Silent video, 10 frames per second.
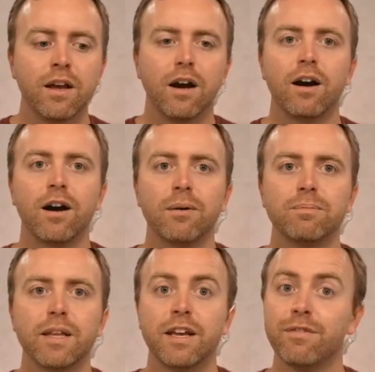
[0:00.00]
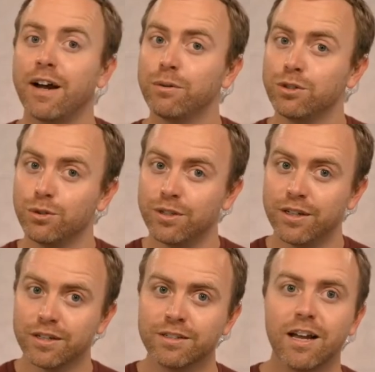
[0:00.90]
Um, if I was using
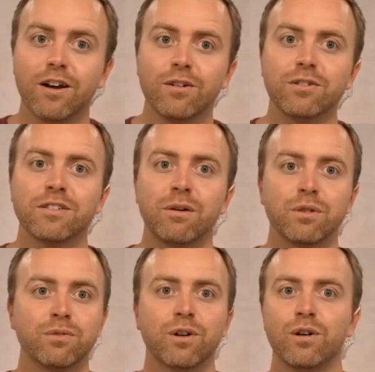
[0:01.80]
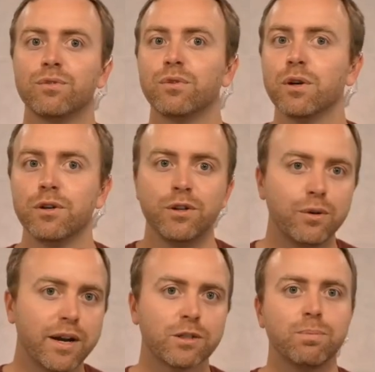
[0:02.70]
Excel, that would have called for a new
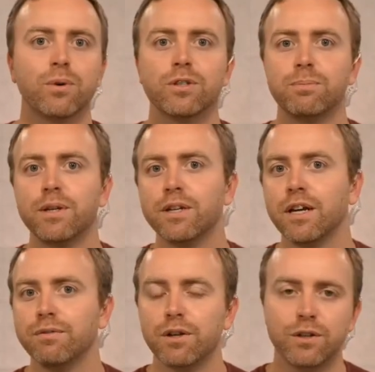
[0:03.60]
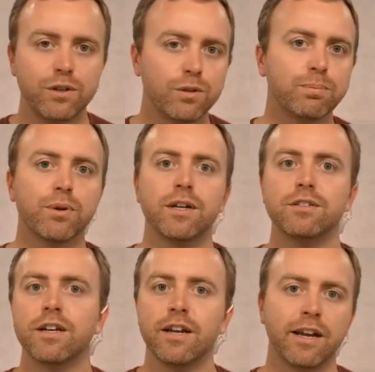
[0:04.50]
export to P D F, a new print,
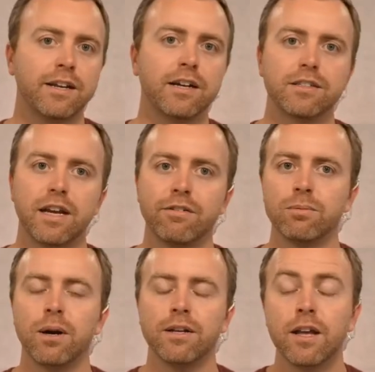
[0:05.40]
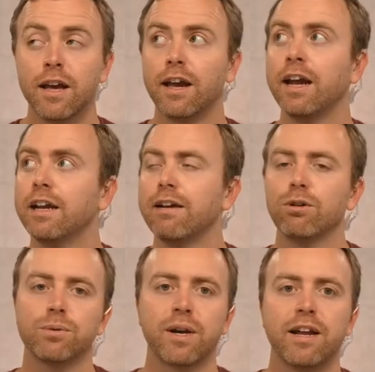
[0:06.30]
and a handout to everybody. And
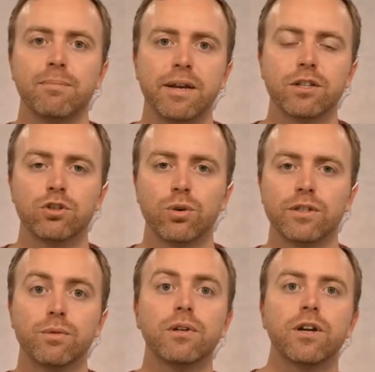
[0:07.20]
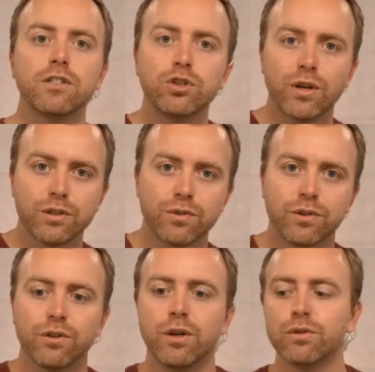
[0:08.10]
everyone would have had to make the choice of whether or not to transfer
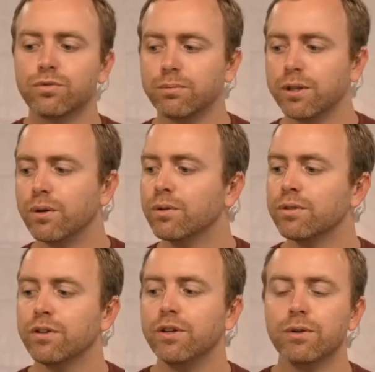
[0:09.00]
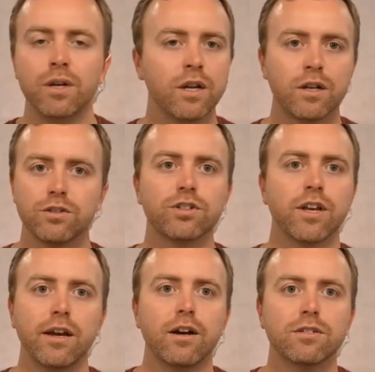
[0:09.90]
their notes from the old to the new. Just
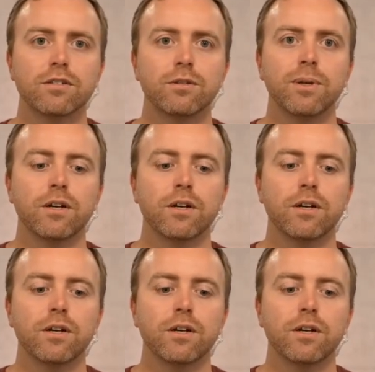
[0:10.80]
chaos, to be